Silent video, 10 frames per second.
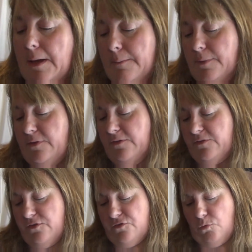but this
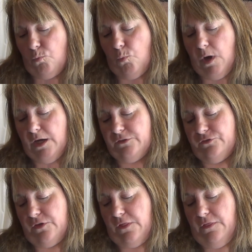is
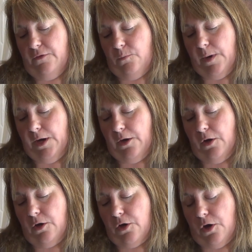Watch the
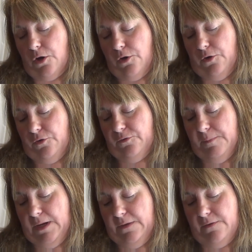Wear Carter's,
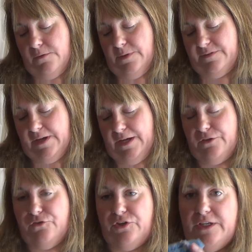made in the USA,
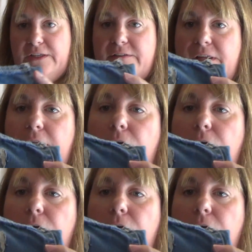jeans and